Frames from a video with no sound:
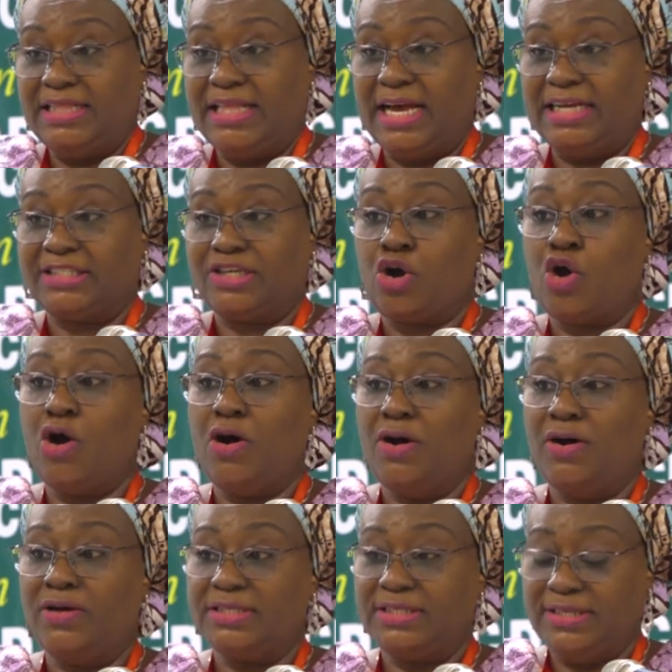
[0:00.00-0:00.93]
that
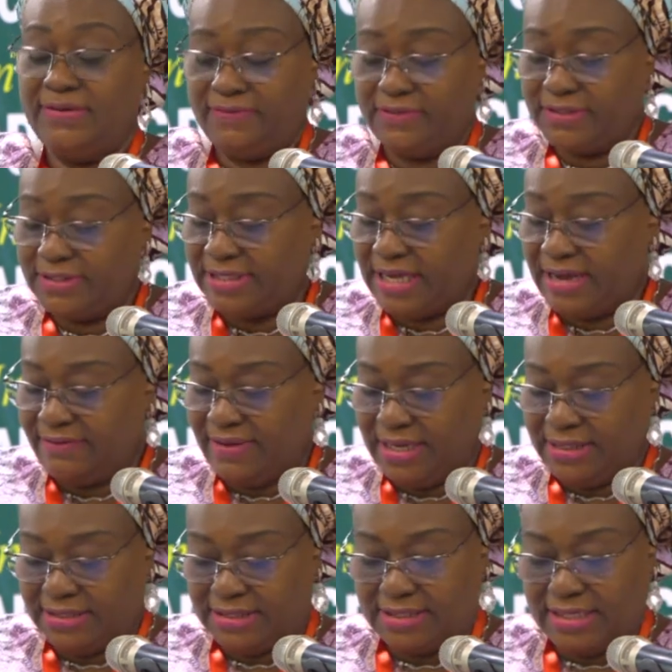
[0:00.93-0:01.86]
core civil
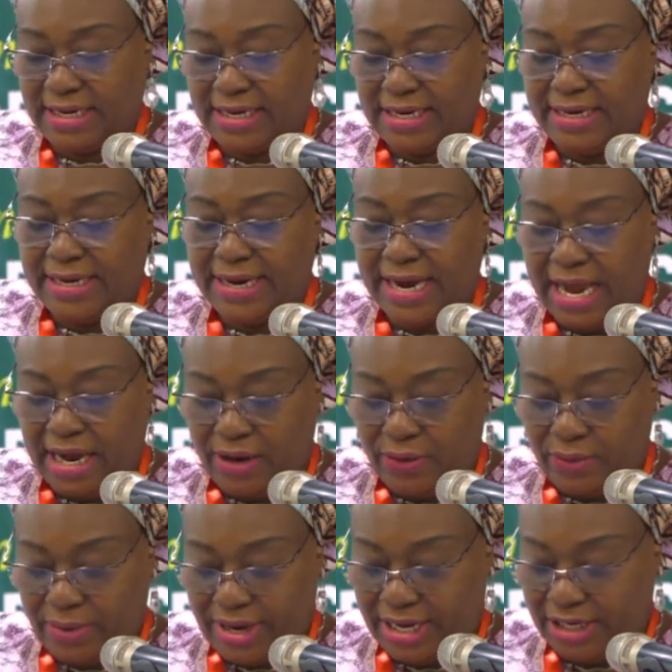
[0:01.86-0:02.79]
servants
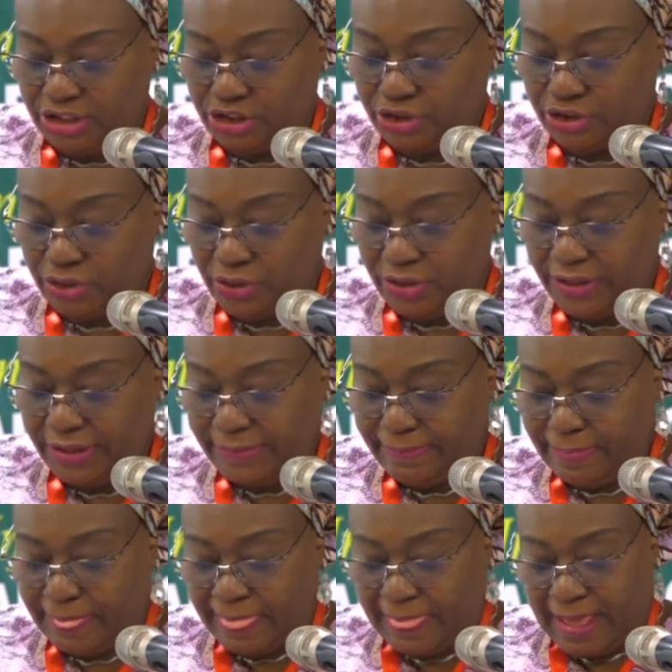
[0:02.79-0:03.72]
now enjoy,
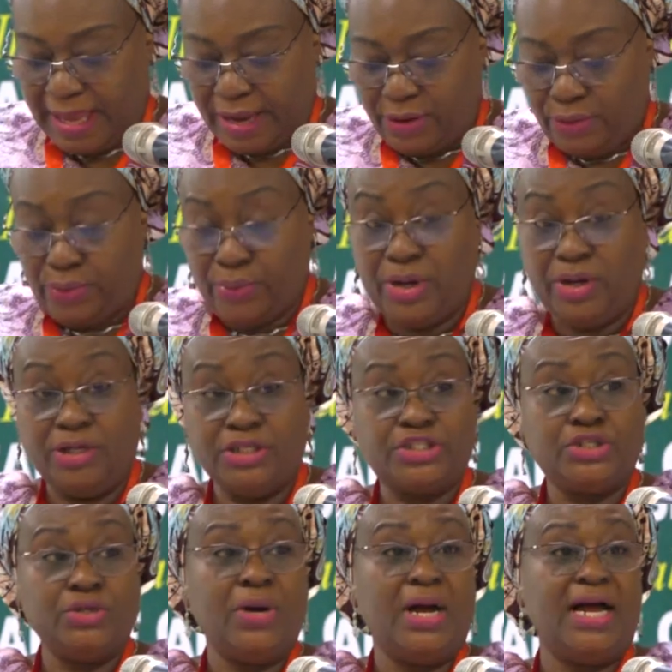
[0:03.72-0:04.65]
we
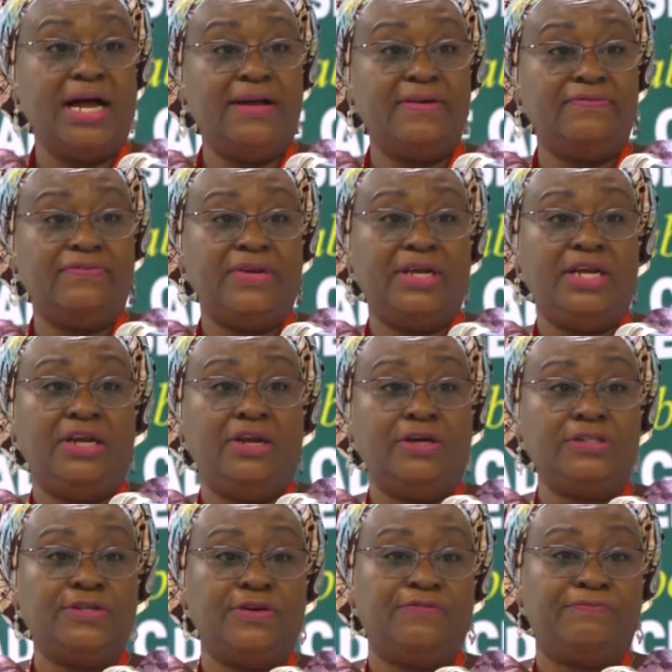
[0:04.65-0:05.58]
also have a
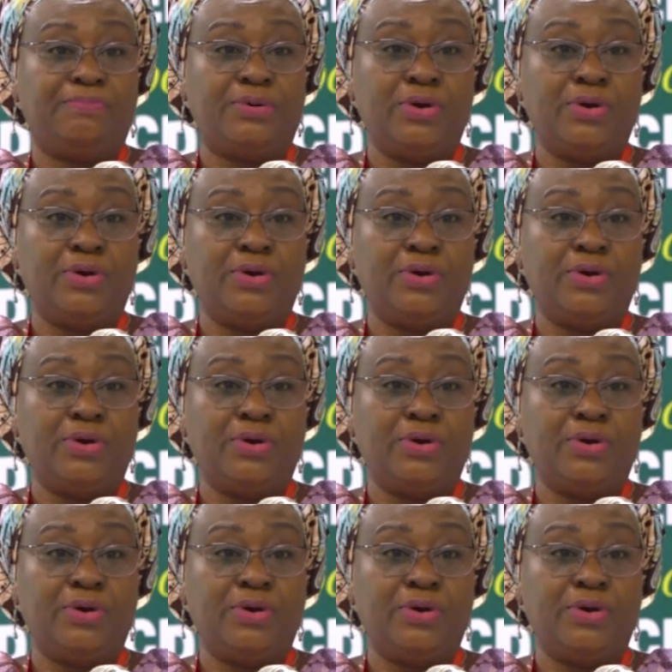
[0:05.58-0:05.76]
lot of